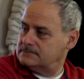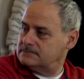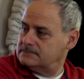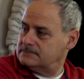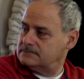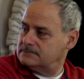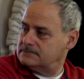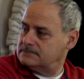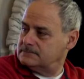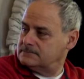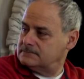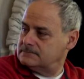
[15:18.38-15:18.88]

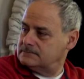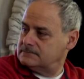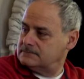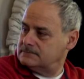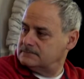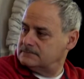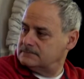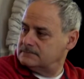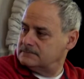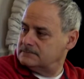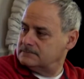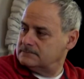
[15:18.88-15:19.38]

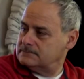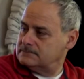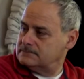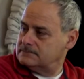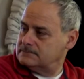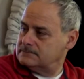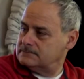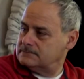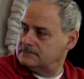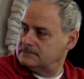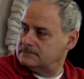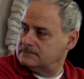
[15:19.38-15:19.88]

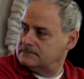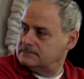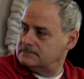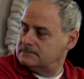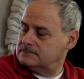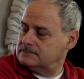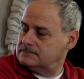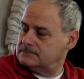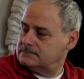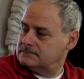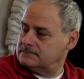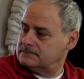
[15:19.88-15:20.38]

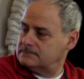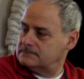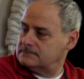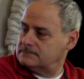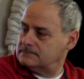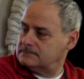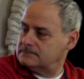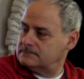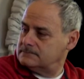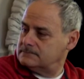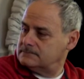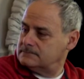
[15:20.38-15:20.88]

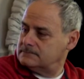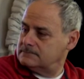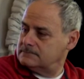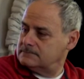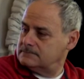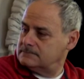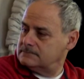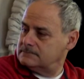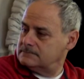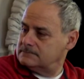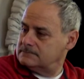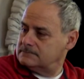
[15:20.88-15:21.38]

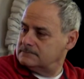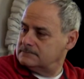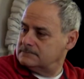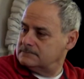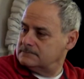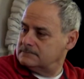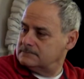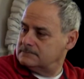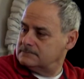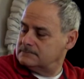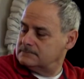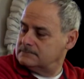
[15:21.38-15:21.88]

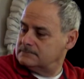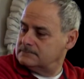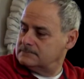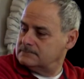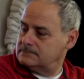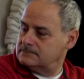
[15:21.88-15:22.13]
No words are spoken by the person on screen.